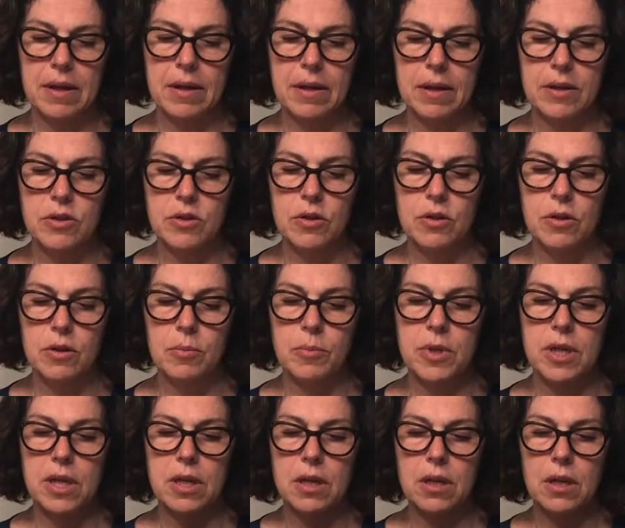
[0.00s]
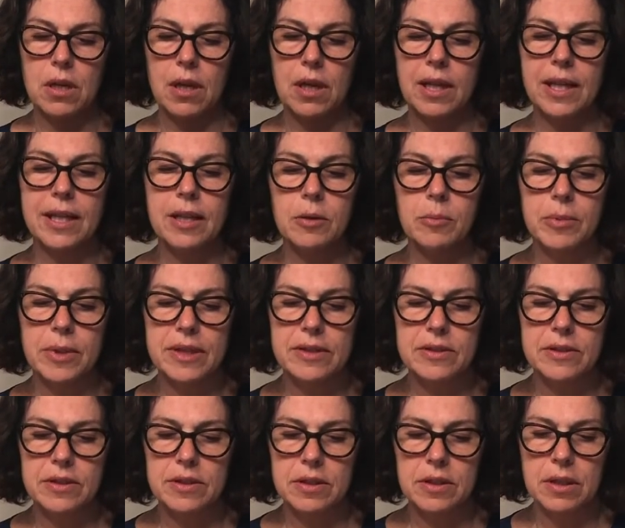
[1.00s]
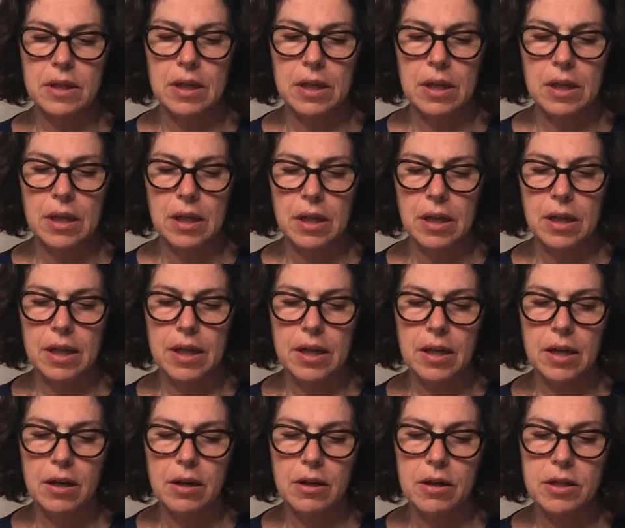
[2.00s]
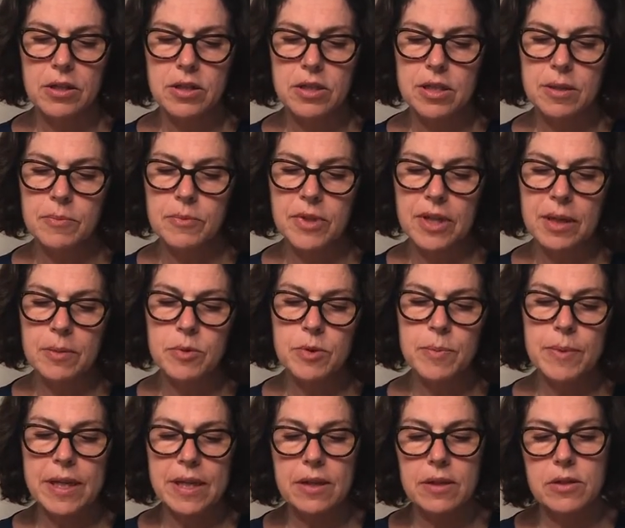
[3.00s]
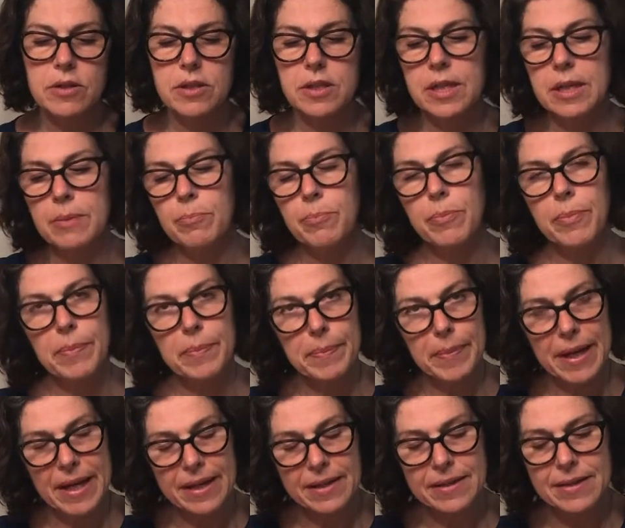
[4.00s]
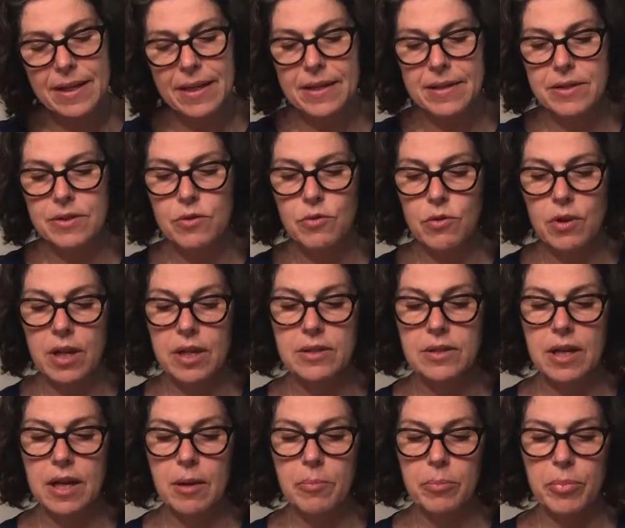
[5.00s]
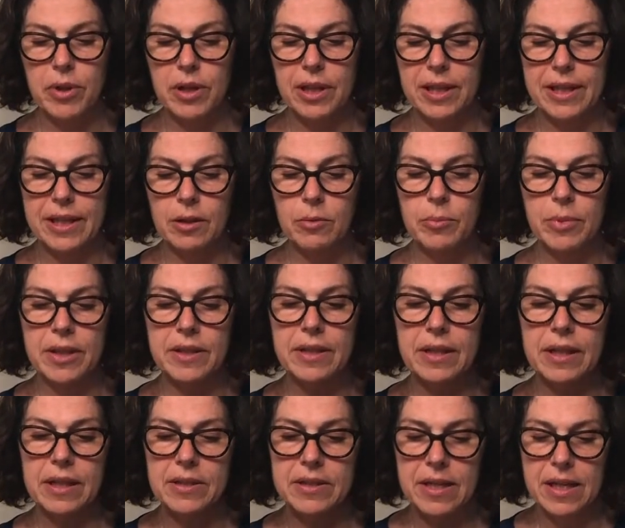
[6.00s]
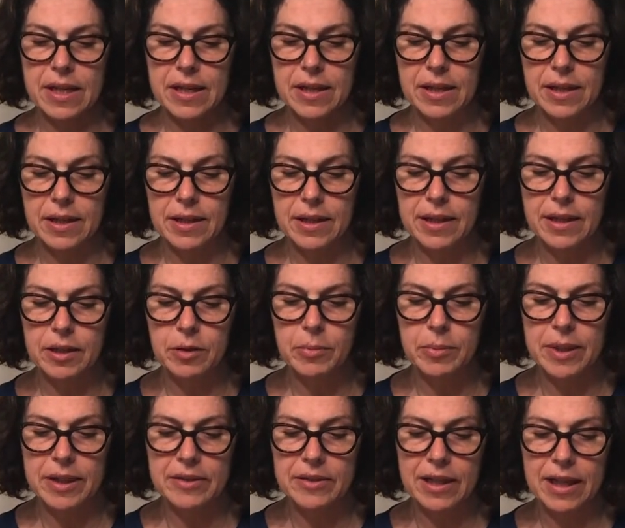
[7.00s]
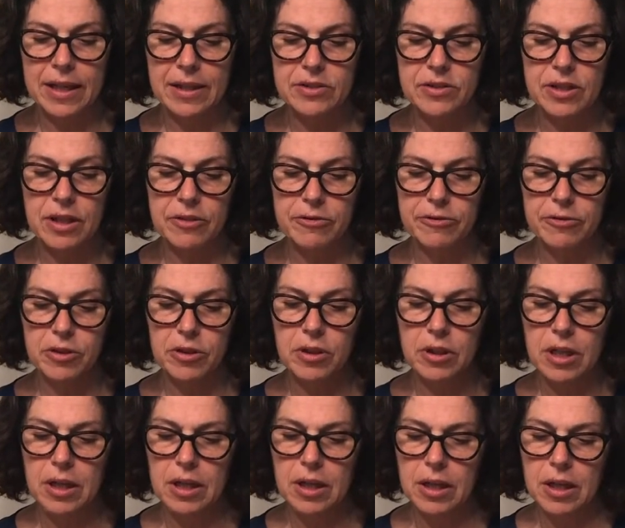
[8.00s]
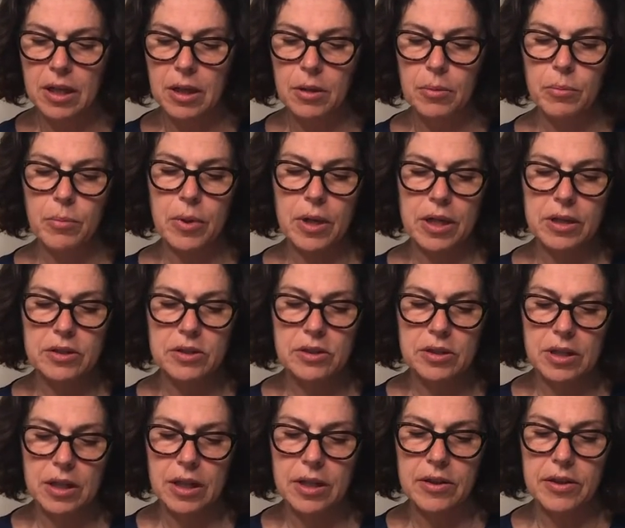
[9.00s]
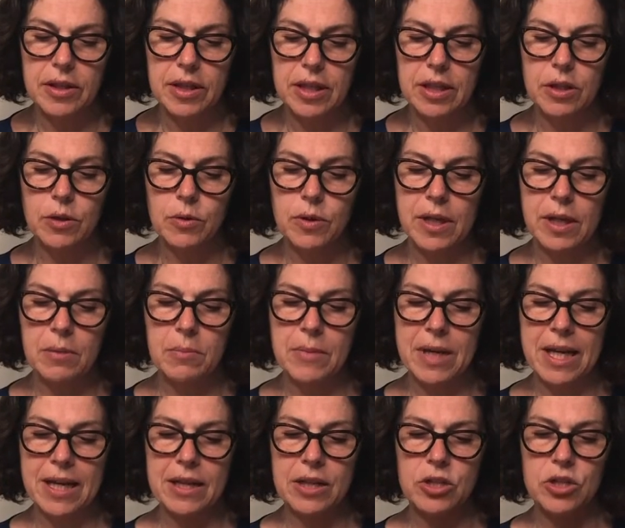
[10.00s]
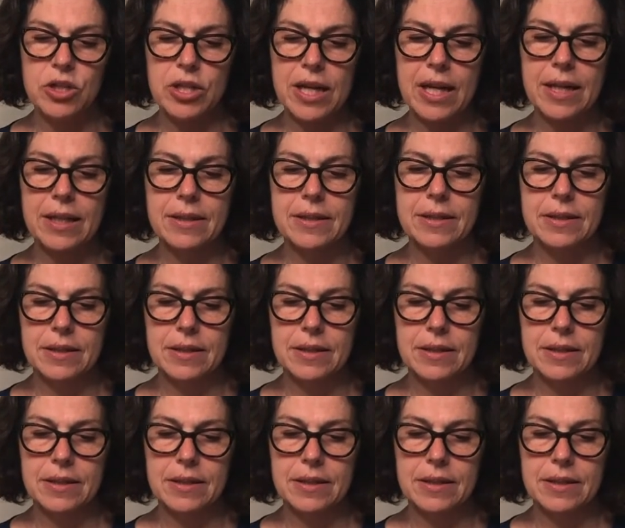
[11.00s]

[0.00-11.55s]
It's gonna be a little bit hard sometimes because the paint has dried up a little bit and it's getting a little bit tougher, but I think you can manage that.